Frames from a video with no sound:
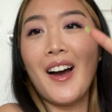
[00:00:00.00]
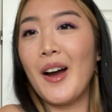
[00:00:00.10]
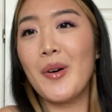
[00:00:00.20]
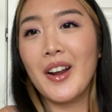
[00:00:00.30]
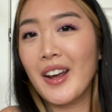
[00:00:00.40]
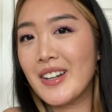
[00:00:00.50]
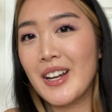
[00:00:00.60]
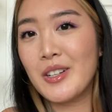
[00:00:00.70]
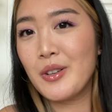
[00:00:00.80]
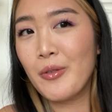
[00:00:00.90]
I want to get a
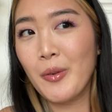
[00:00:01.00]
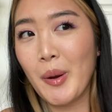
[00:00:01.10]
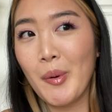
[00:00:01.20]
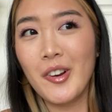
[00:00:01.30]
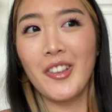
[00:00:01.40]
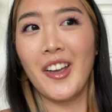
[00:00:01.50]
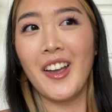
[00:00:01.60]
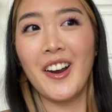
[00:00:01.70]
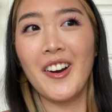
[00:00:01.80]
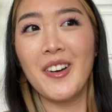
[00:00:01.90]
tattoo for my birthday
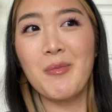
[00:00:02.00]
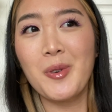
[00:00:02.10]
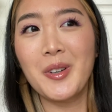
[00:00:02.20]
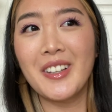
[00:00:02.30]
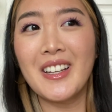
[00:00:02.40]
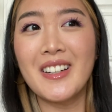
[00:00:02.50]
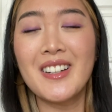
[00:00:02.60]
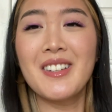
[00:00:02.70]
here in Portland.